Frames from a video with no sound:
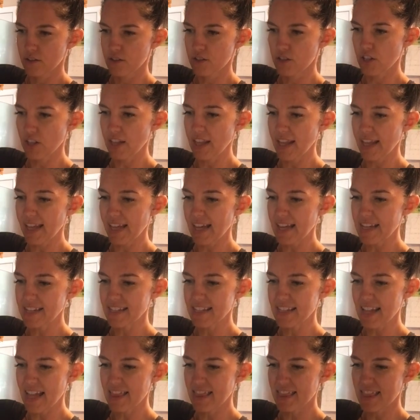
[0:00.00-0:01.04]
So like I
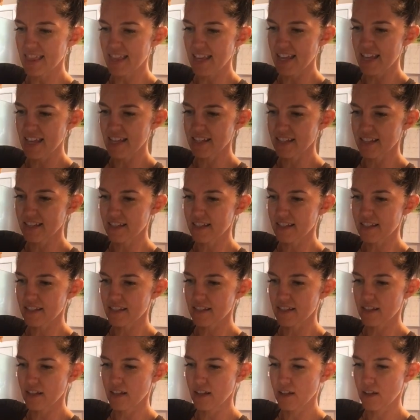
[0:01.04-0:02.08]
said,
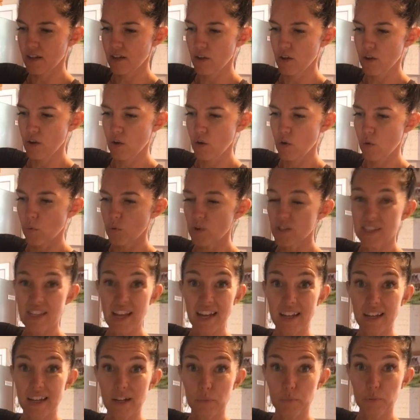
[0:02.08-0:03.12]
this was
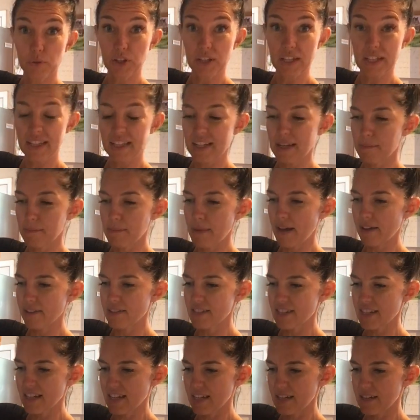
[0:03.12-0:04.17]
not completely
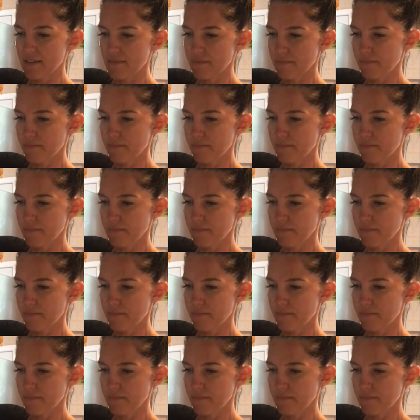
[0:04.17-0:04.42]
melted.